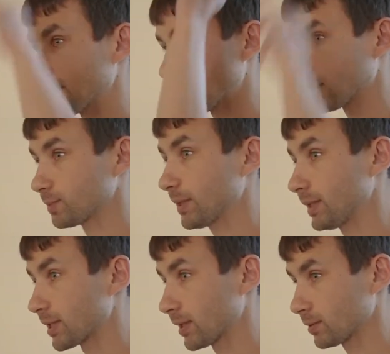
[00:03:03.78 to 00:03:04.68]
and settle
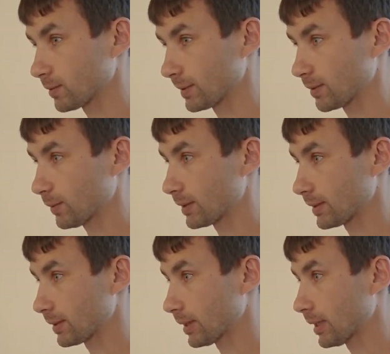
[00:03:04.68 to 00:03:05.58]
many channels at
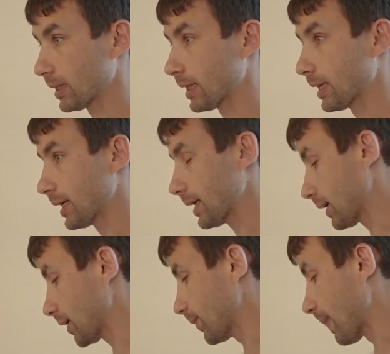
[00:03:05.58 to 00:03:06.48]
once.
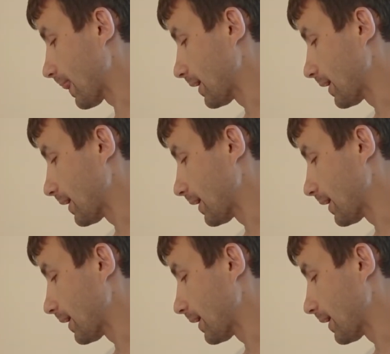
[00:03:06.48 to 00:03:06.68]
And